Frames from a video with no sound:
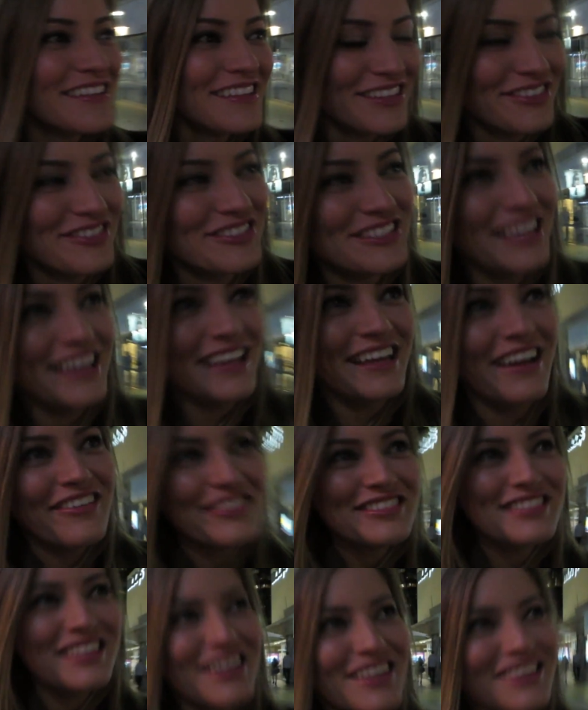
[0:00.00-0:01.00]
You did. I
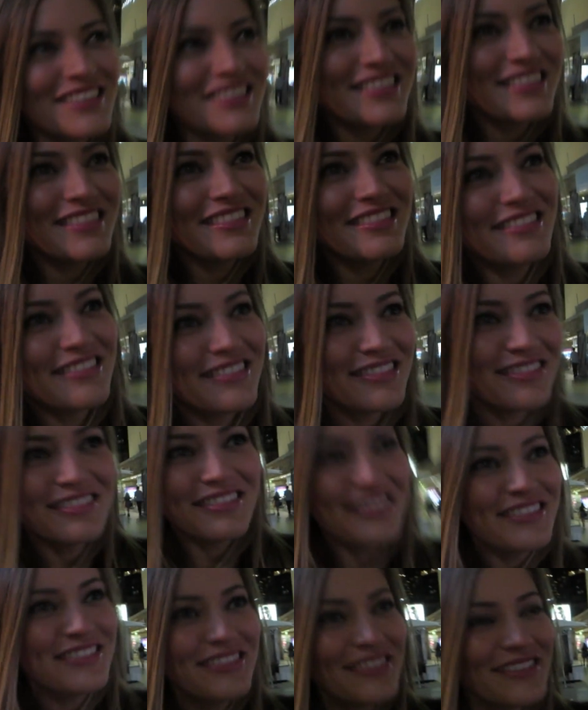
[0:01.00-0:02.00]
was like,
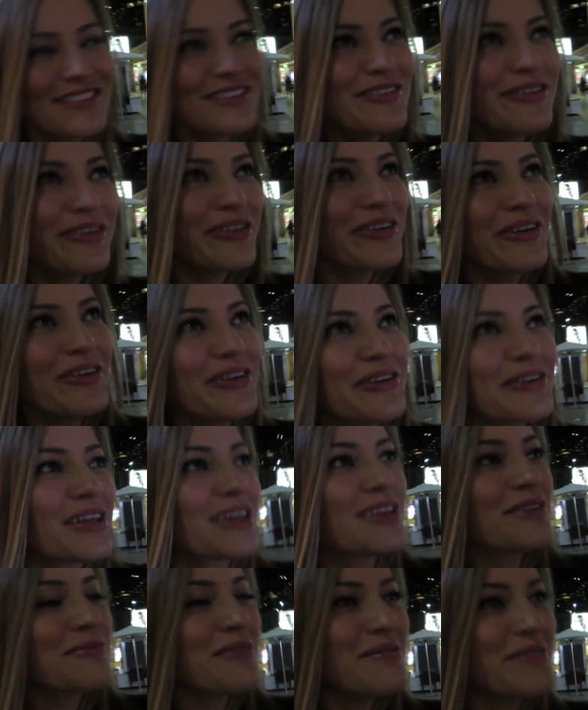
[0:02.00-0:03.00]
you're
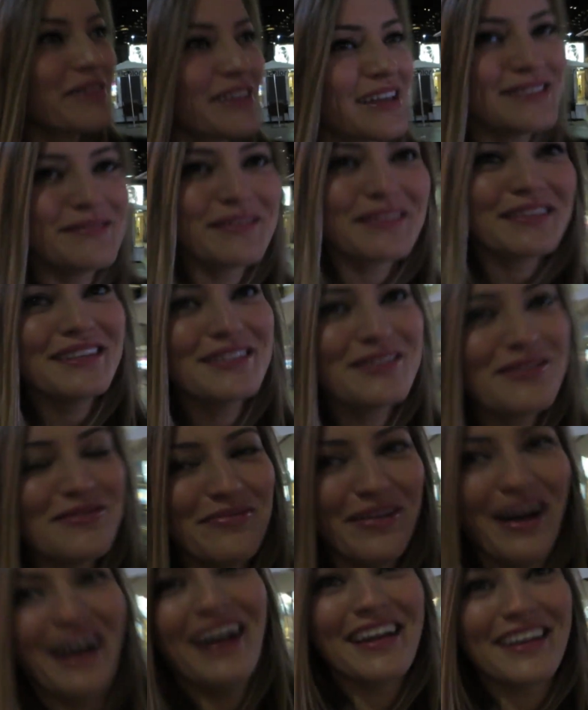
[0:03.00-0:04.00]
like, you wear my glasses. I'm like, these are
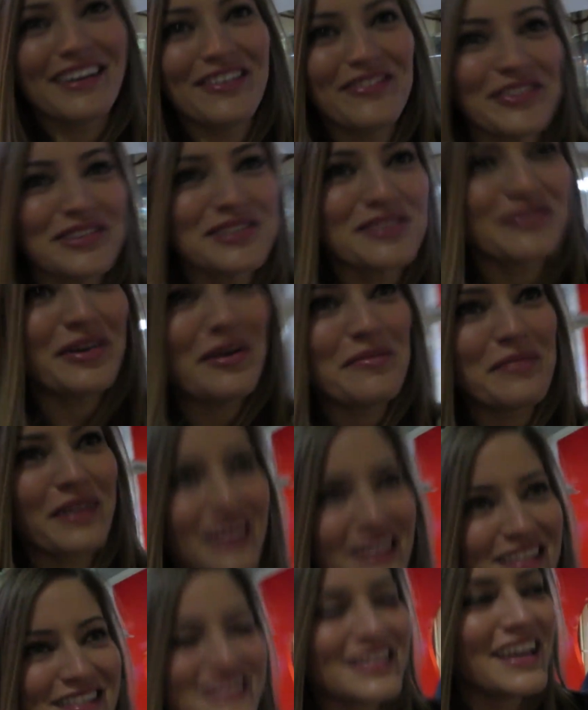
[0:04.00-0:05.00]
mine. First of all,
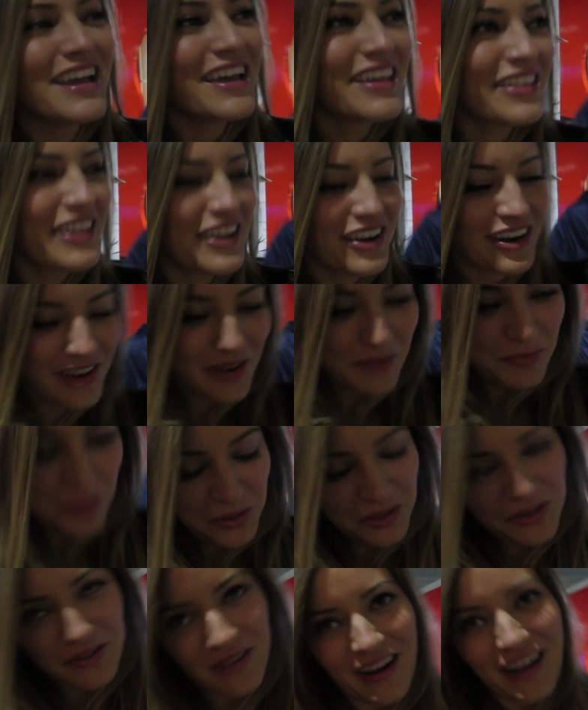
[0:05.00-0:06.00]
because they're
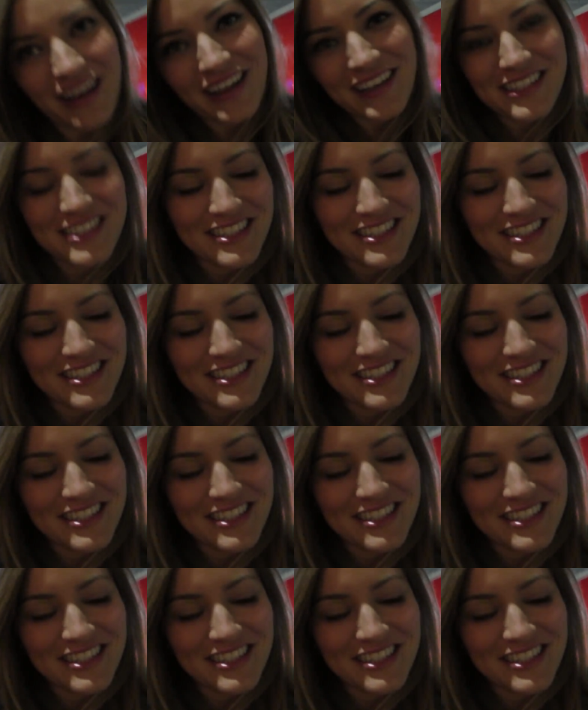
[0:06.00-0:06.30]
polarized.